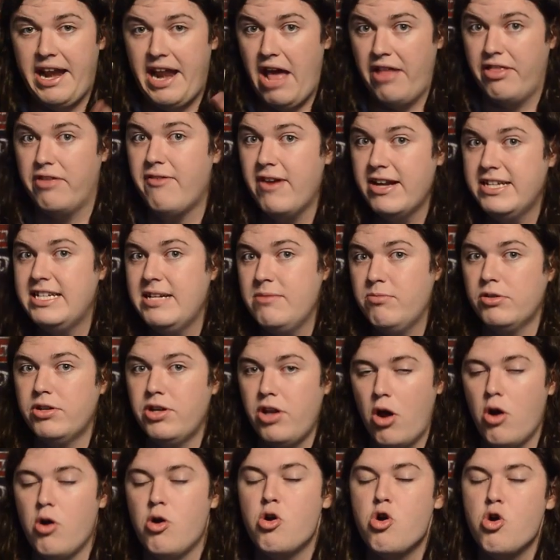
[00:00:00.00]
now the red team will
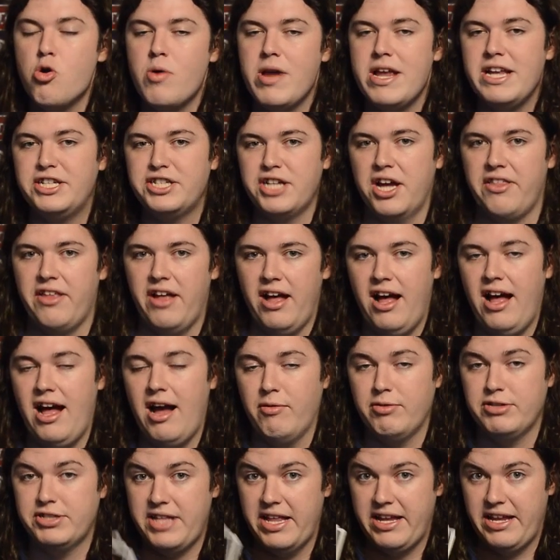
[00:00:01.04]
know who each other are,
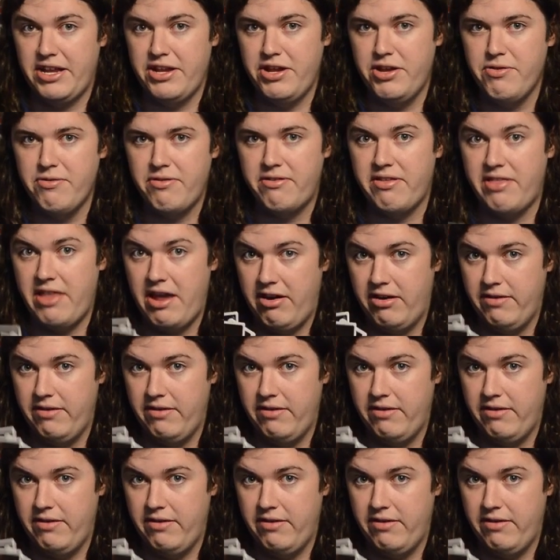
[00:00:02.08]
which they can use to their